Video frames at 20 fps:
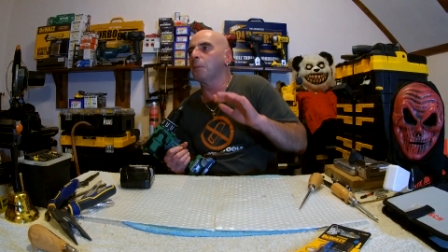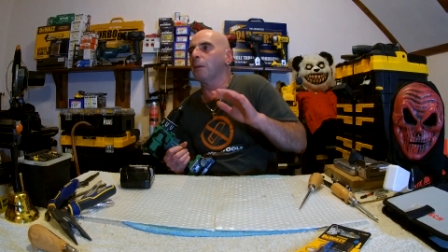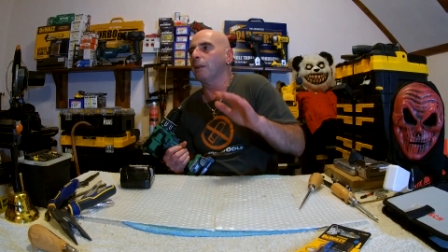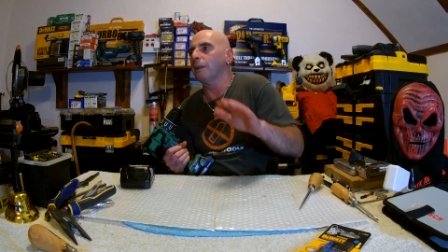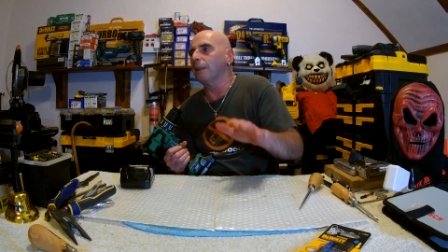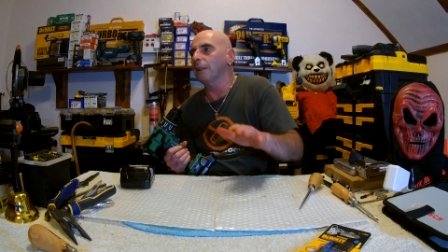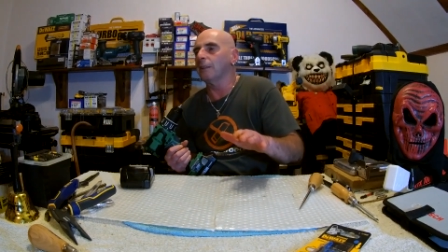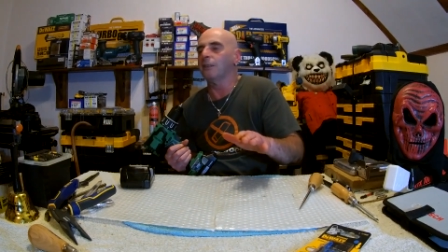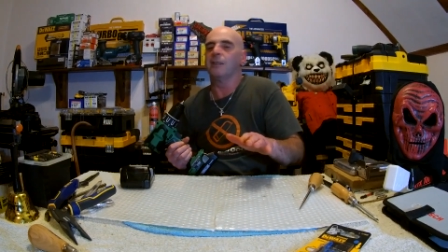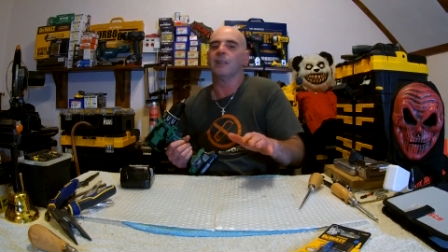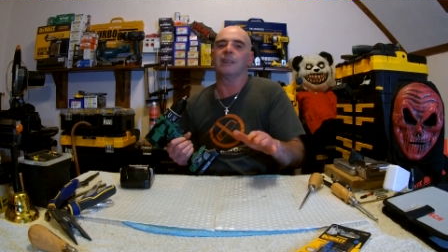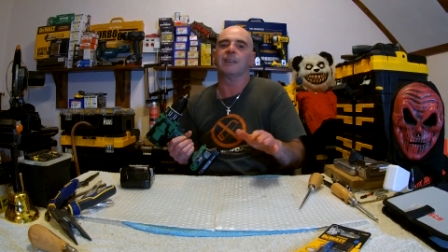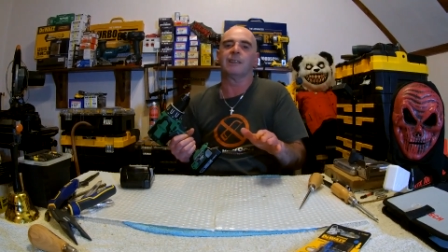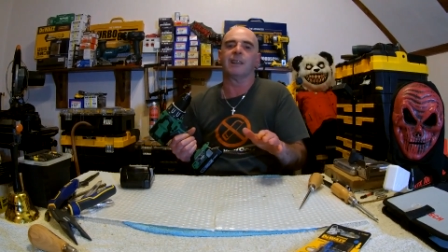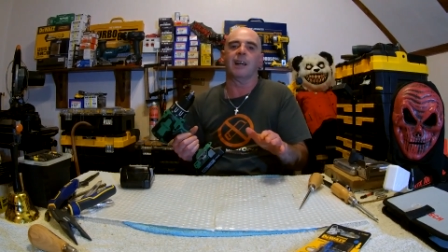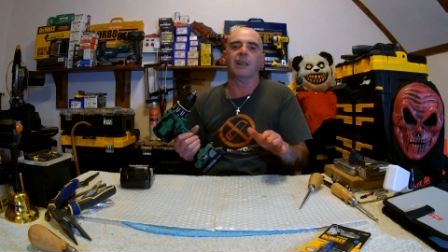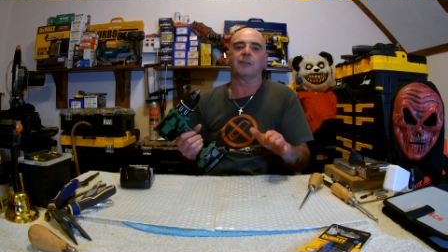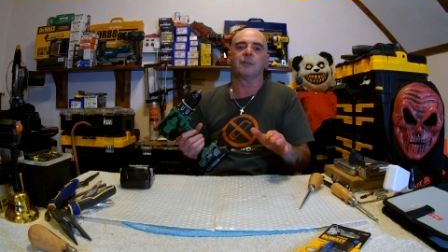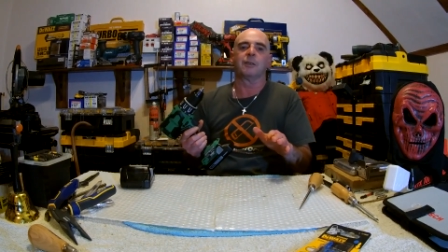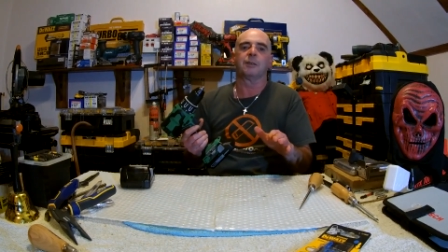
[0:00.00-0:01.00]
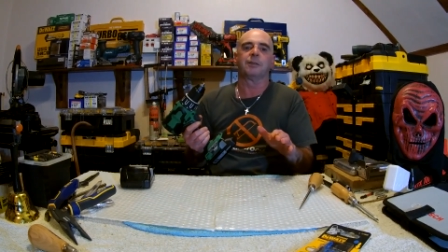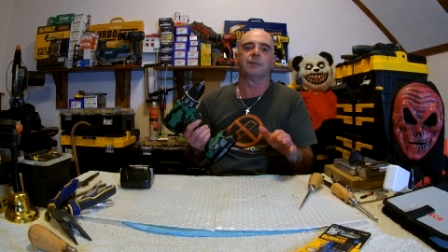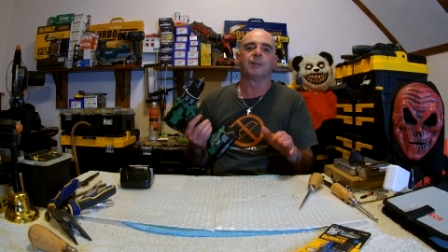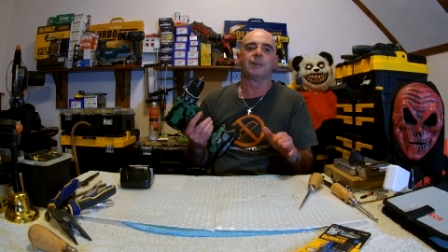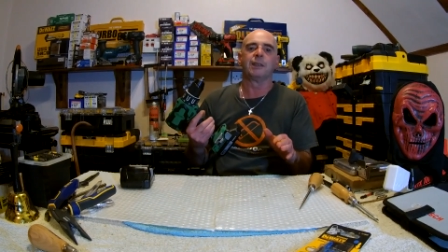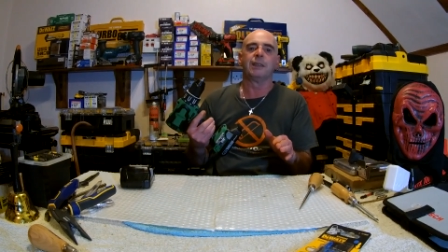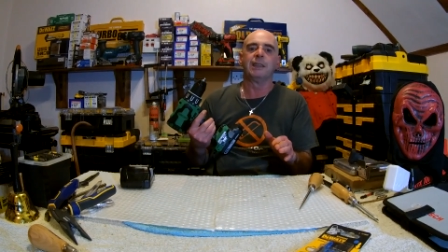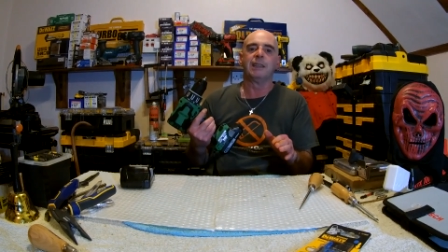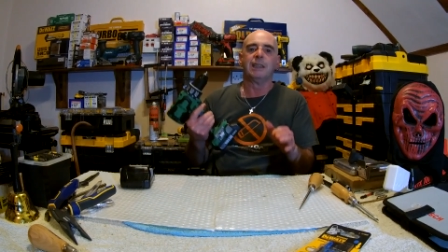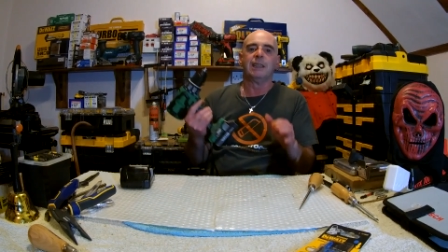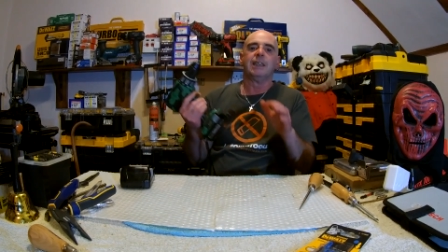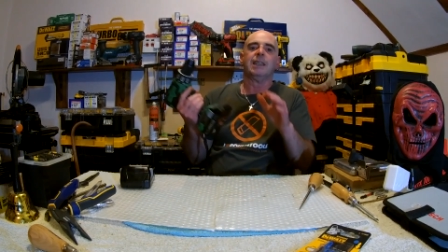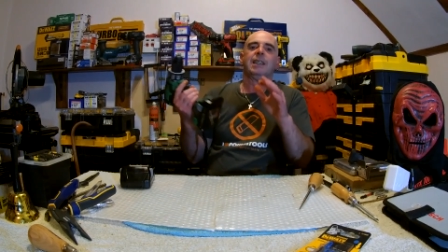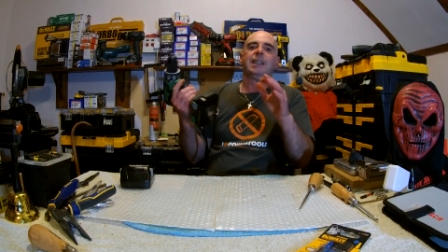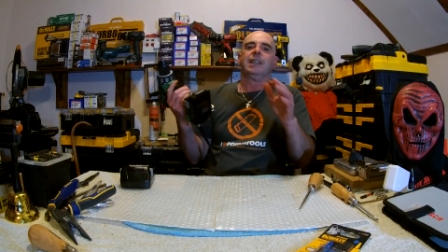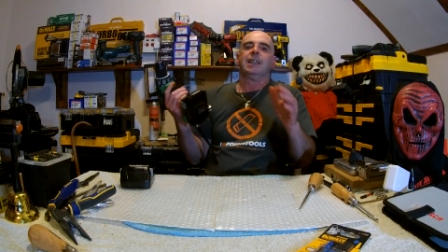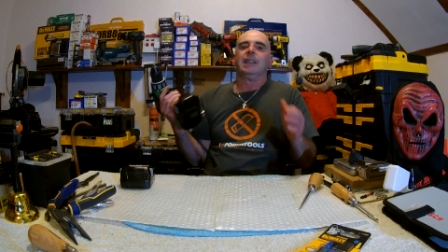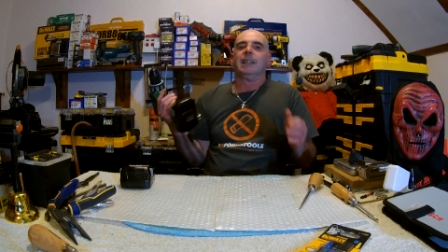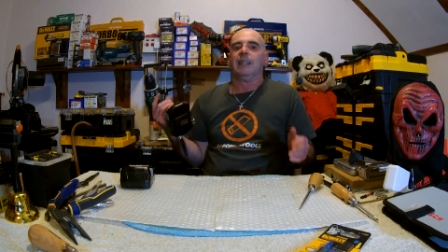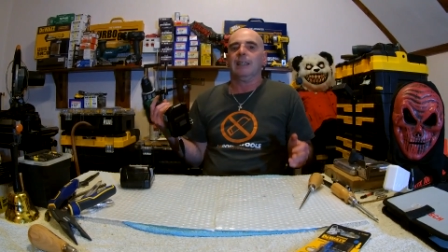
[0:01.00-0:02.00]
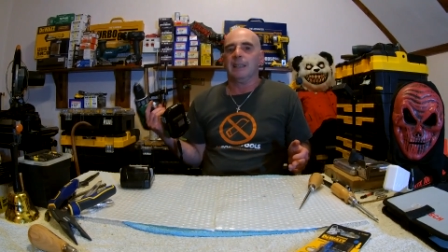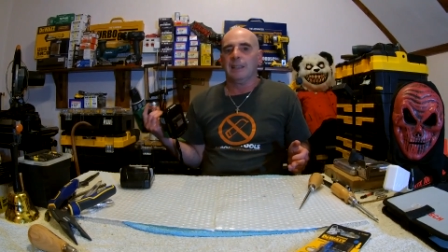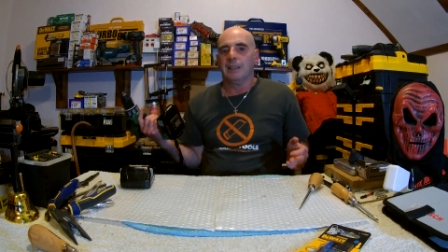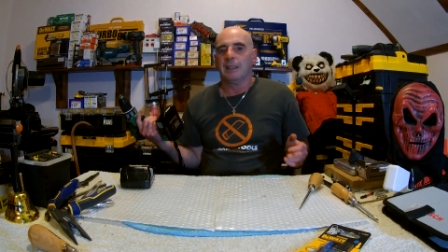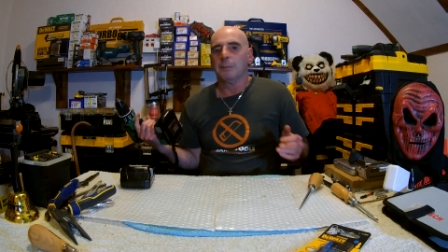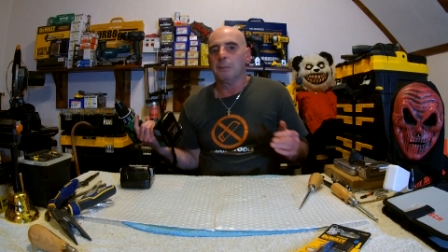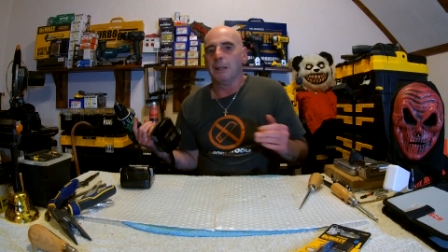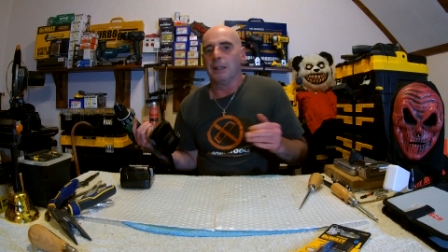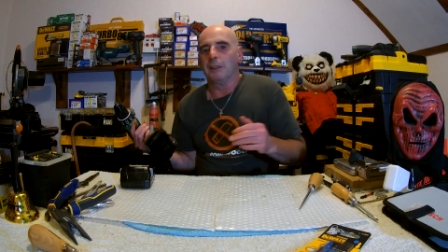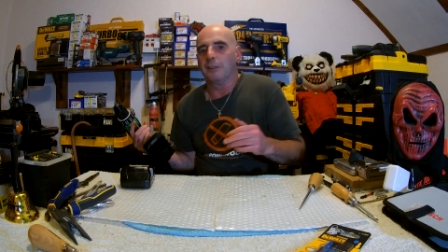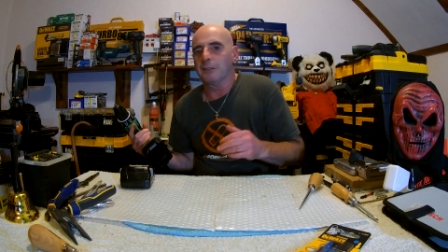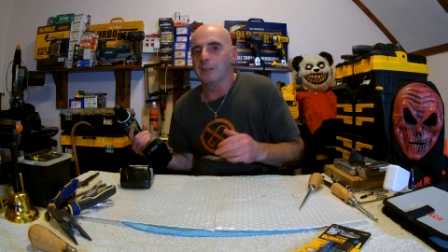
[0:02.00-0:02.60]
but this is Hitachi for you. They might